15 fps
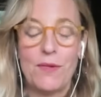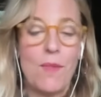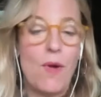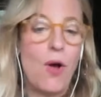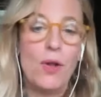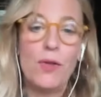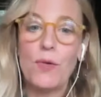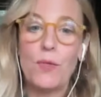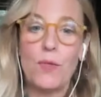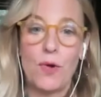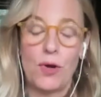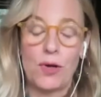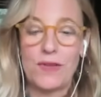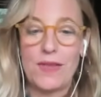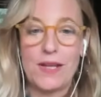all the
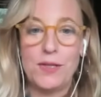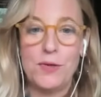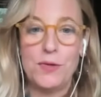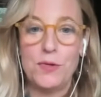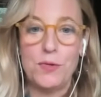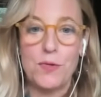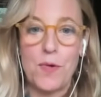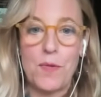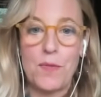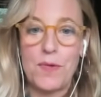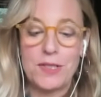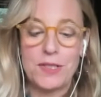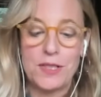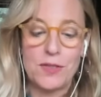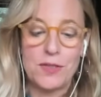work that you do,
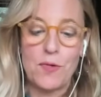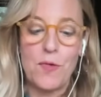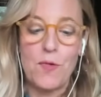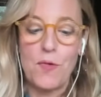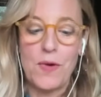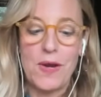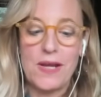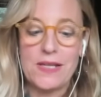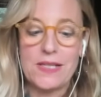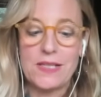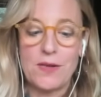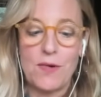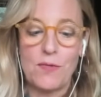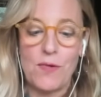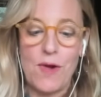which is
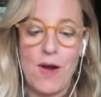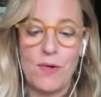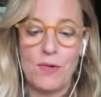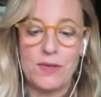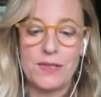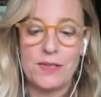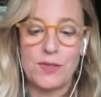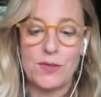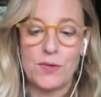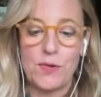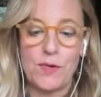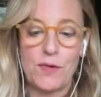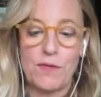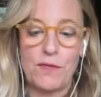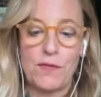always around
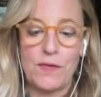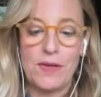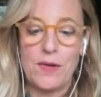sort of,